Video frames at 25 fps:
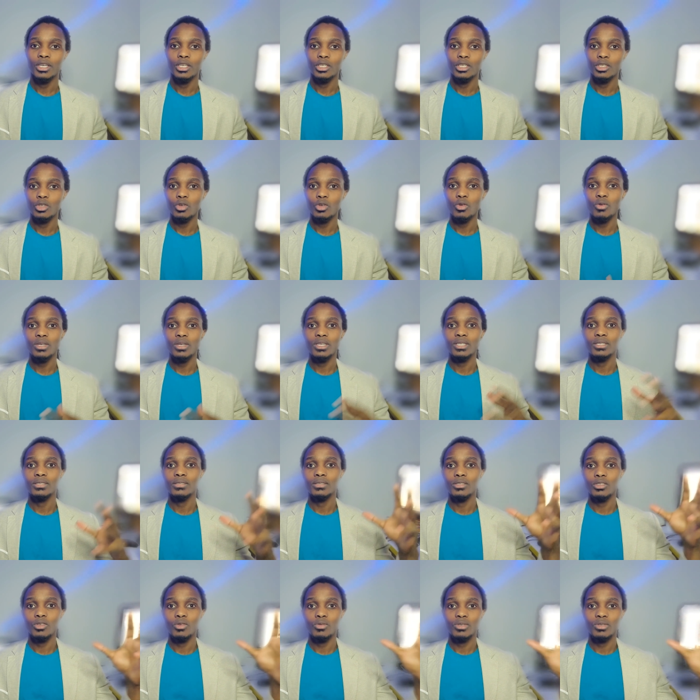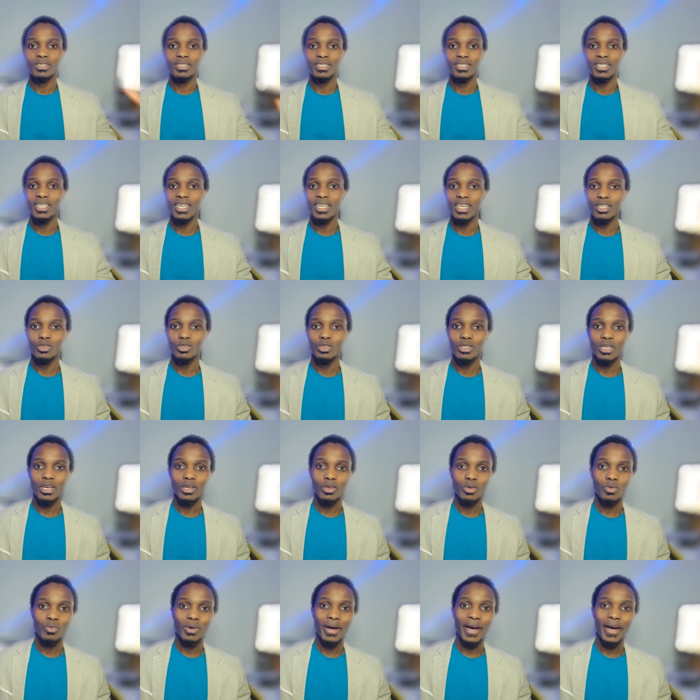You don't need the CNN to tell
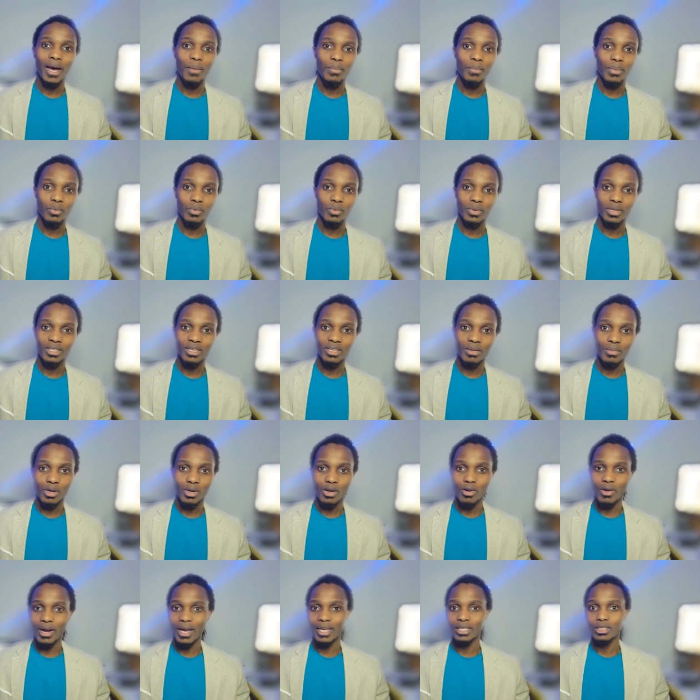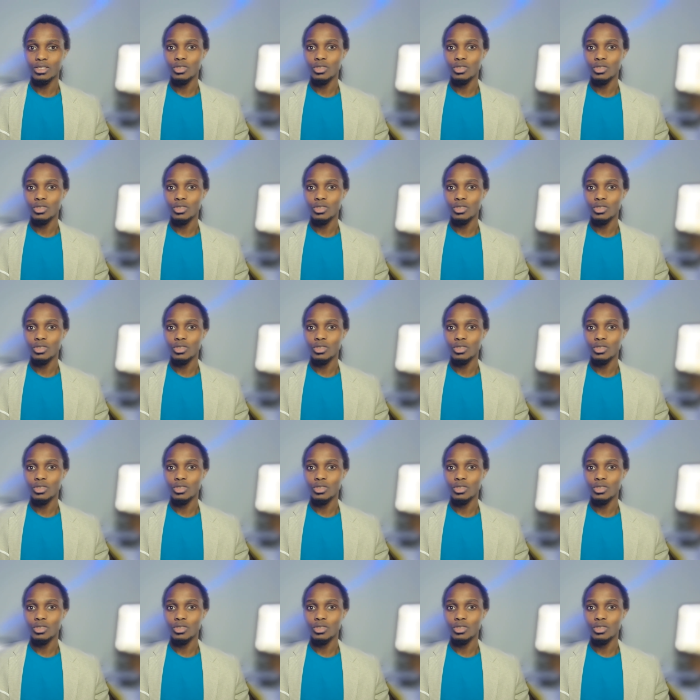you what happened with the Democrats.